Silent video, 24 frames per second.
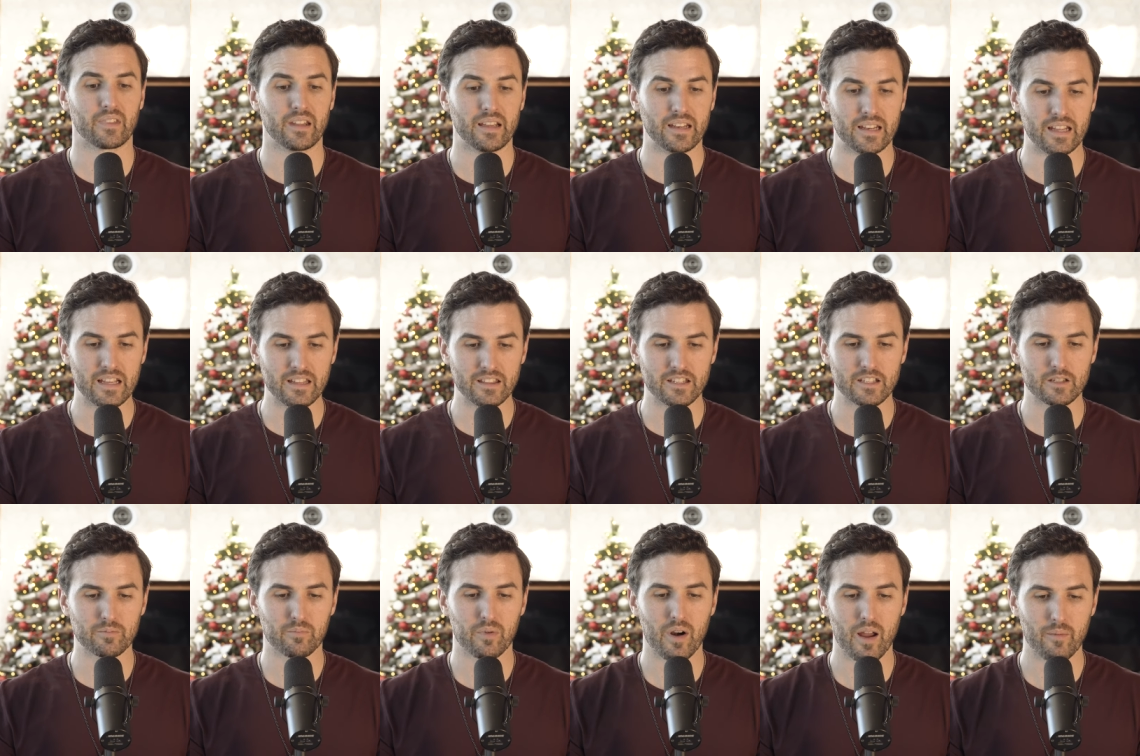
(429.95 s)
And in
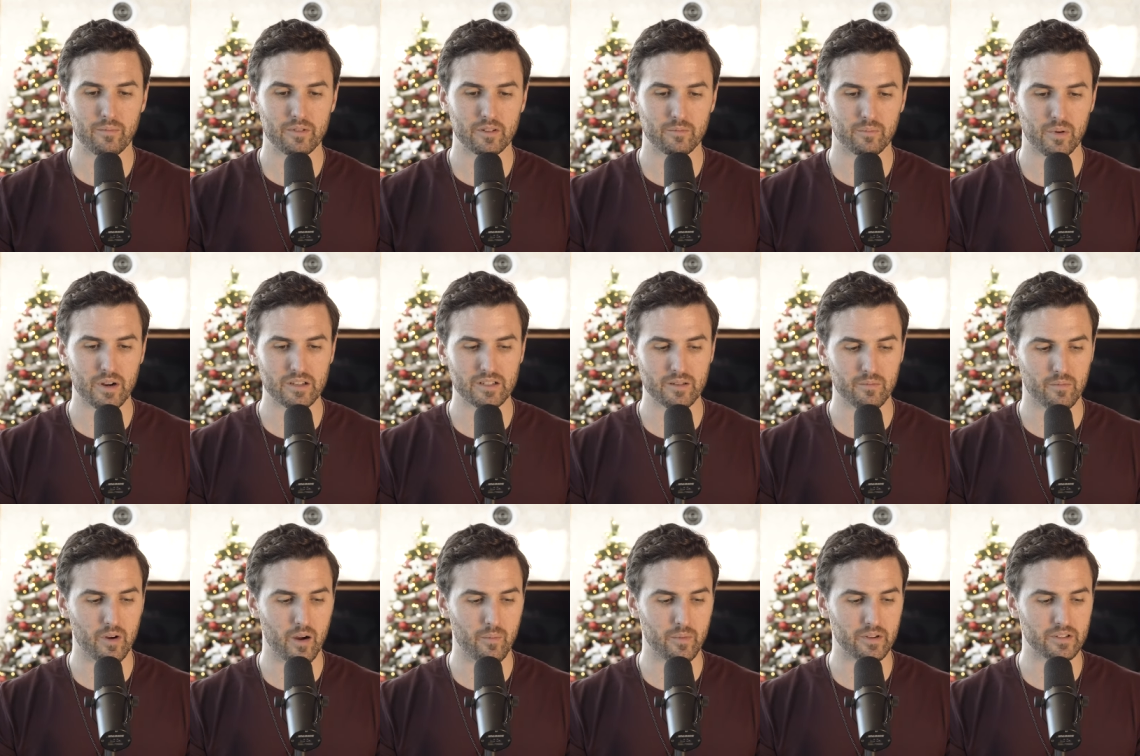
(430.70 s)
this
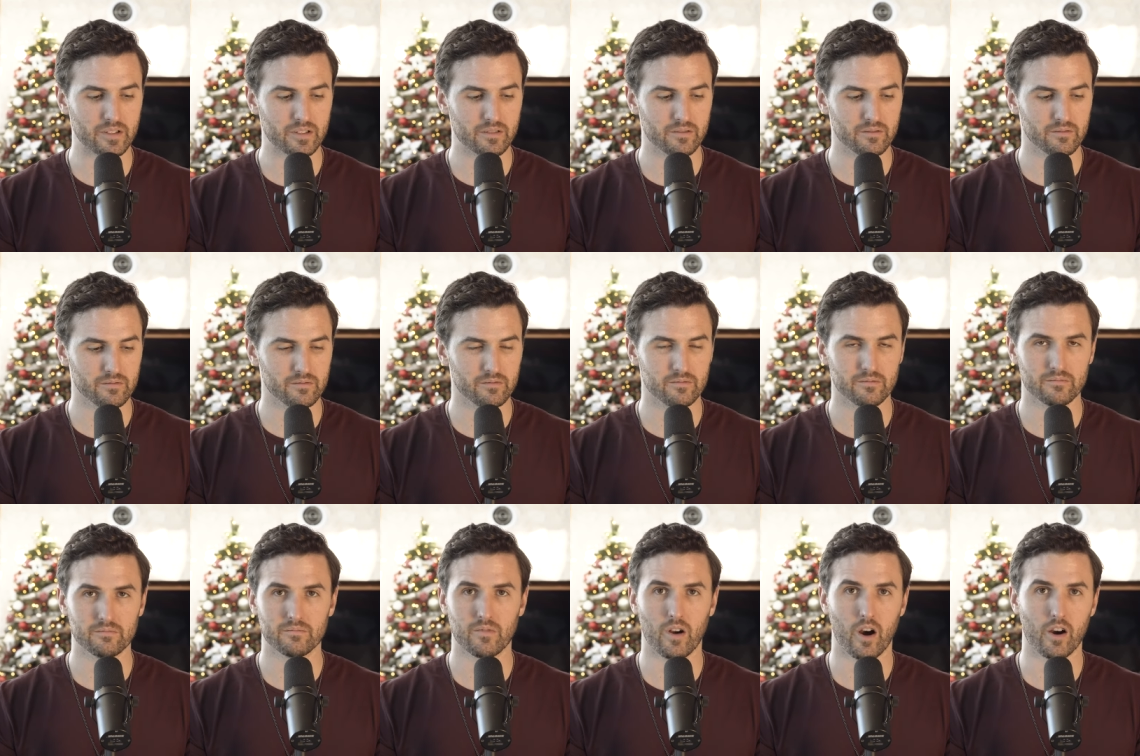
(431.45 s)
present moment,
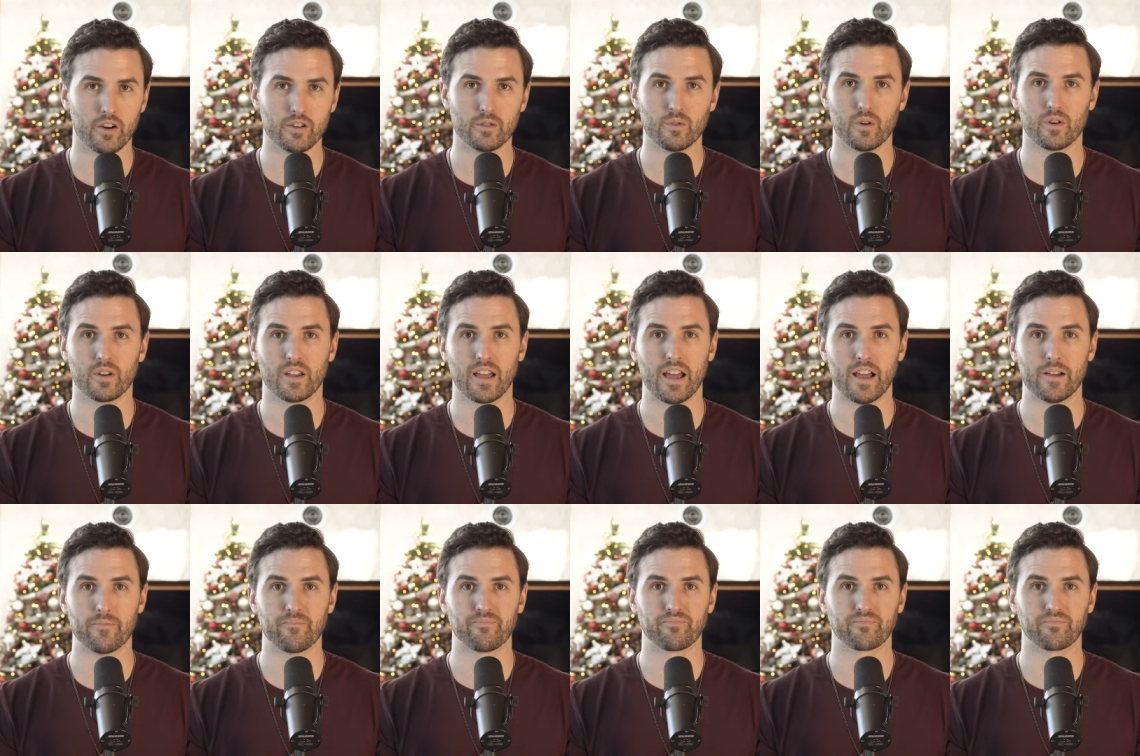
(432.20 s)
are you okay?